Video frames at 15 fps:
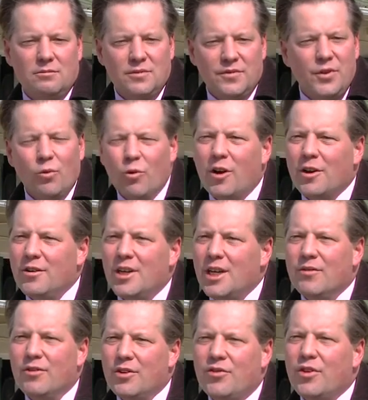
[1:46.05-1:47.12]
if you wanted to
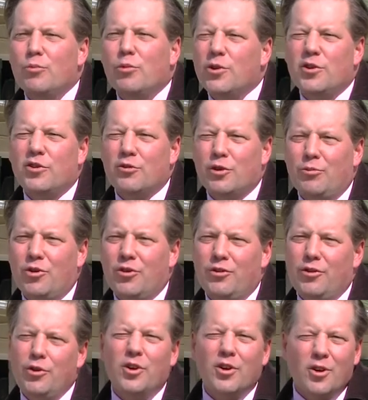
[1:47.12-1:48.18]
give it a simple
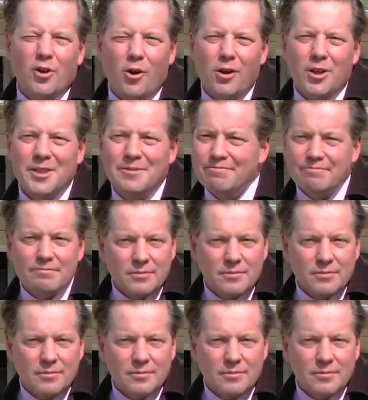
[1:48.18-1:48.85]
description, you could call it